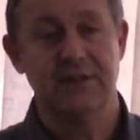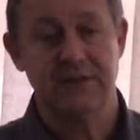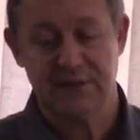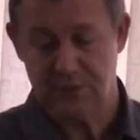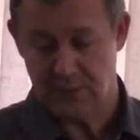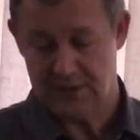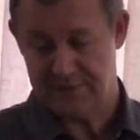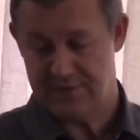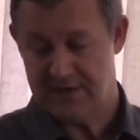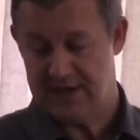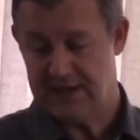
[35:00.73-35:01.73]

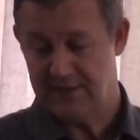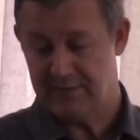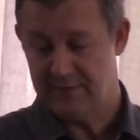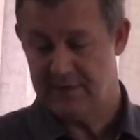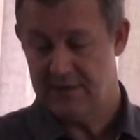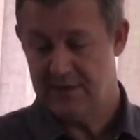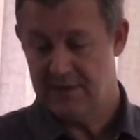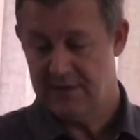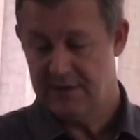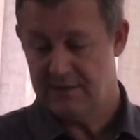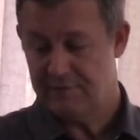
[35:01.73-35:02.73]
disqualify him
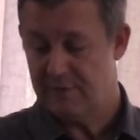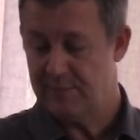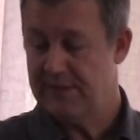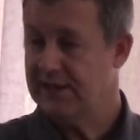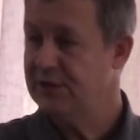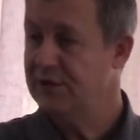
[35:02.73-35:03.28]
from being